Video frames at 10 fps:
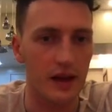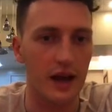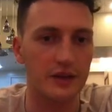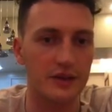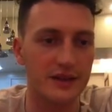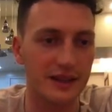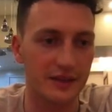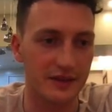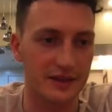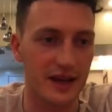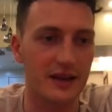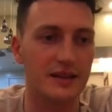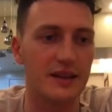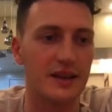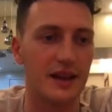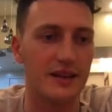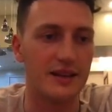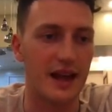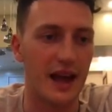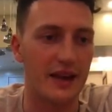I'd go negative exact and
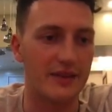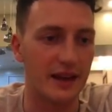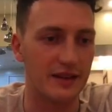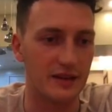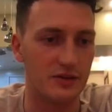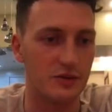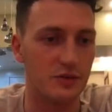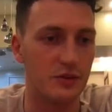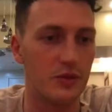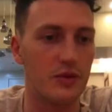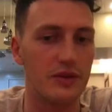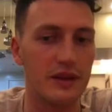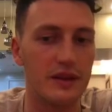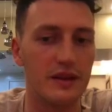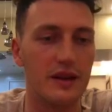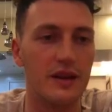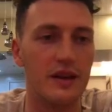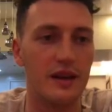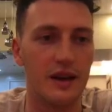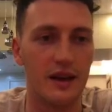then add that to the
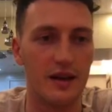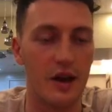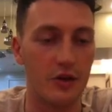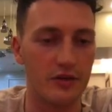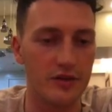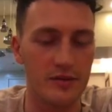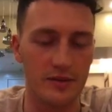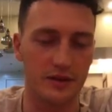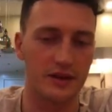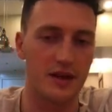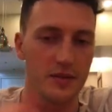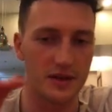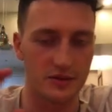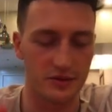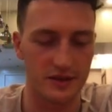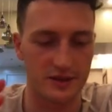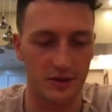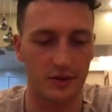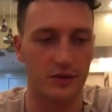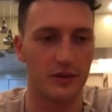algorithm, and I'm going to come in and do this
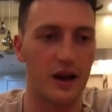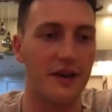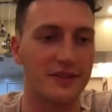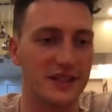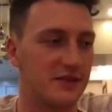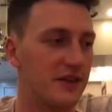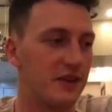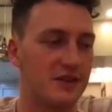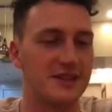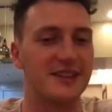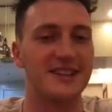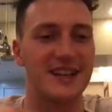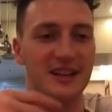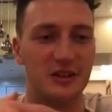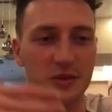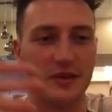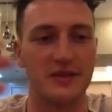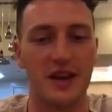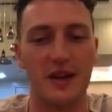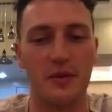all after this video because it's going to take a little bit of
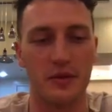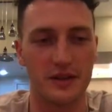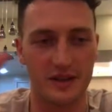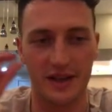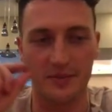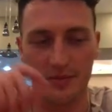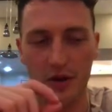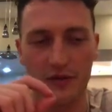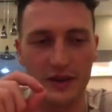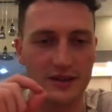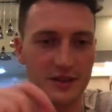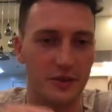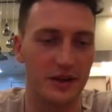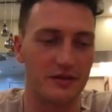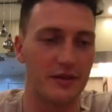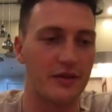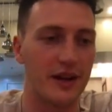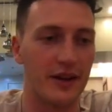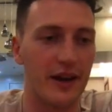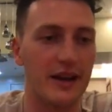time. I want to get it perfect, so we're going to
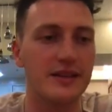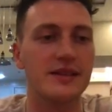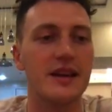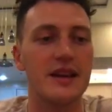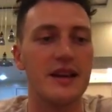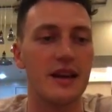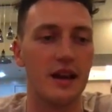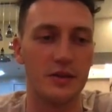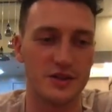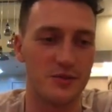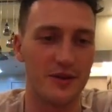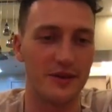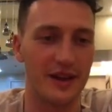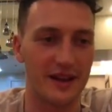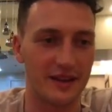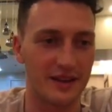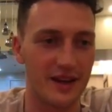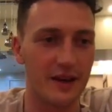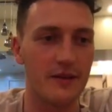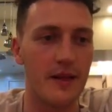refine our ads, which is why I'm not adding it
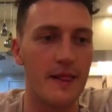now.